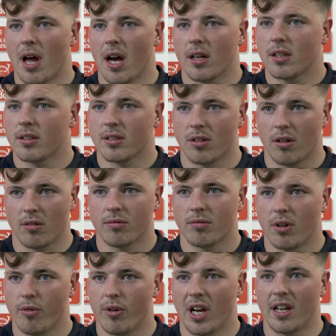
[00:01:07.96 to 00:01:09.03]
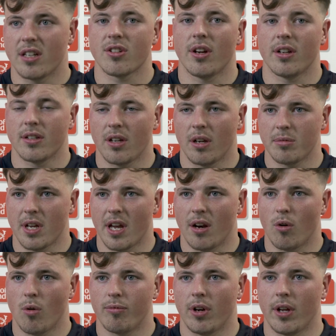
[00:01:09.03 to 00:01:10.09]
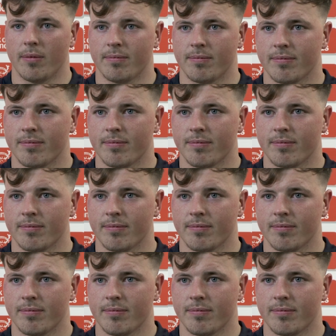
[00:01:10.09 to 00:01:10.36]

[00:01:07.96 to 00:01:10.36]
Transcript: block. So really exciting times ahead, hopefully.